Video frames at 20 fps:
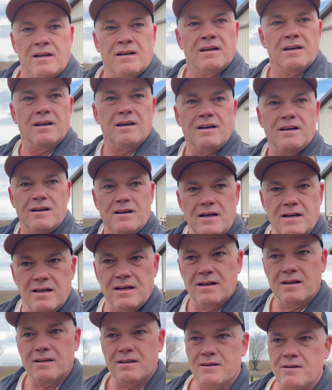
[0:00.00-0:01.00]

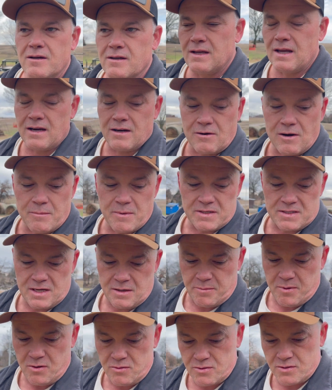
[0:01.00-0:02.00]
I gotta grab my
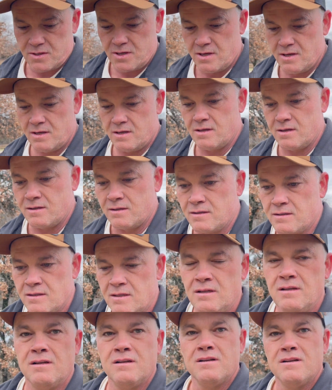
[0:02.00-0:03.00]
T-post.
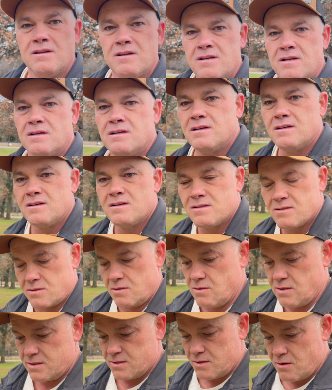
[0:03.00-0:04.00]

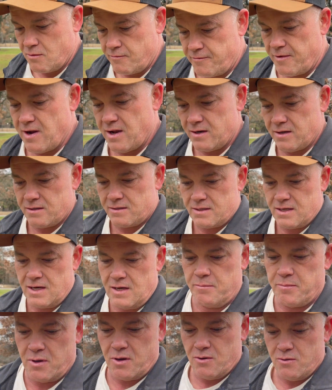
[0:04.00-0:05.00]
So let's go find a
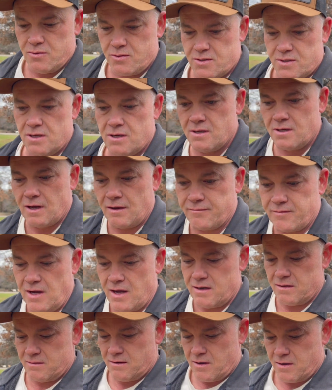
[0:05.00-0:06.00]
T-post. I've
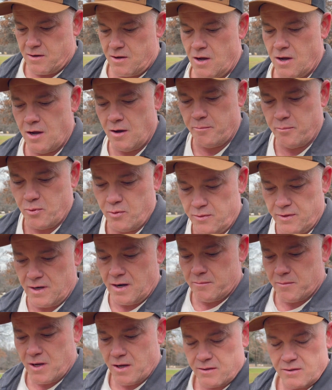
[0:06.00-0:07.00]
got a couple that
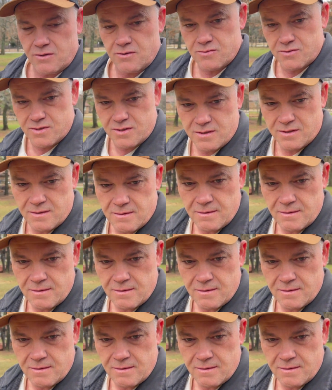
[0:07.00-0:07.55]
I'm not using,